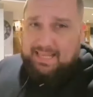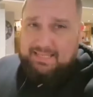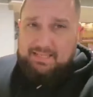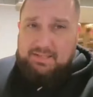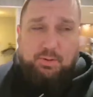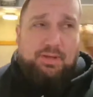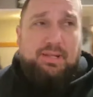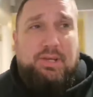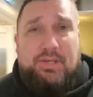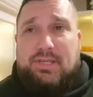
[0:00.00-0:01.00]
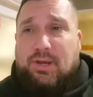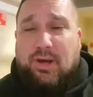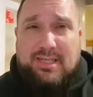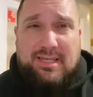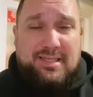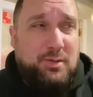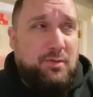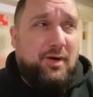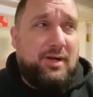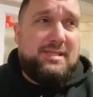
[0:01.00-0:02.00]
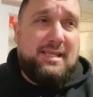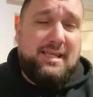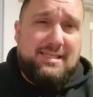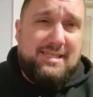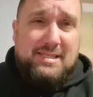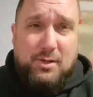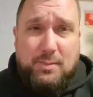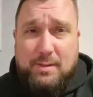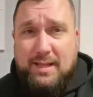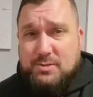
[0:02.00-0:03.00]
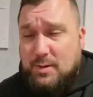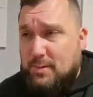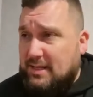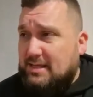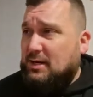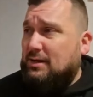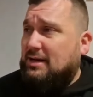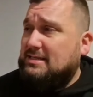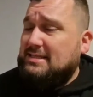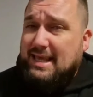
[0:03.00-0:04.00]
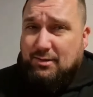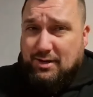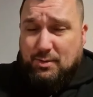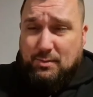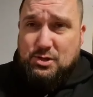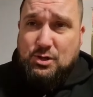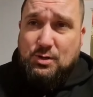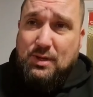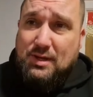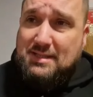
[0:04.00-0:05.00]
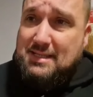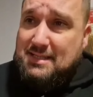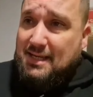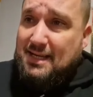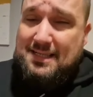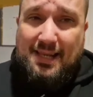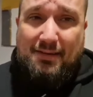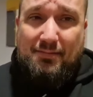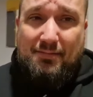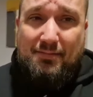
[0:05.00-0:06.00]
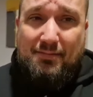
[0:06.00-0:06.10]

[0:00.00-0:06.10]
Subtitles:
This is the sort of thing that you like to sort of find. So there's a lot of people in Ashby apparently that don't know this is here, and they probably should, because it's a lovely club